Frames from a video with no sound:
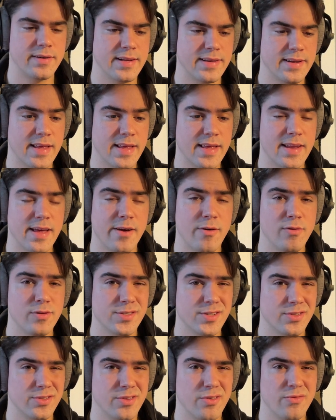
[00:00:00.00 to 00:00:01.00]
And I
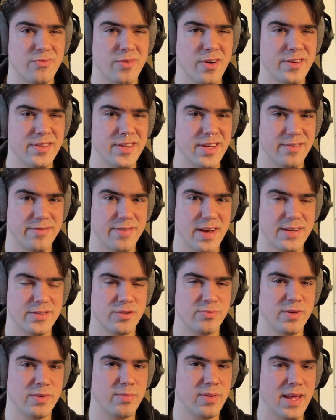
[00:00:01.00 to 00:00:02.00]
also don't want the effect
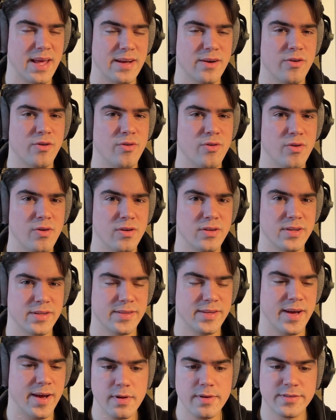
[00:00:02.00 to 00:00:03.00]
to be playing all the
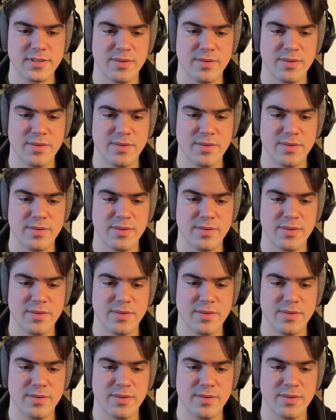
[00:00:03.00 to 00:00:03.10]
time.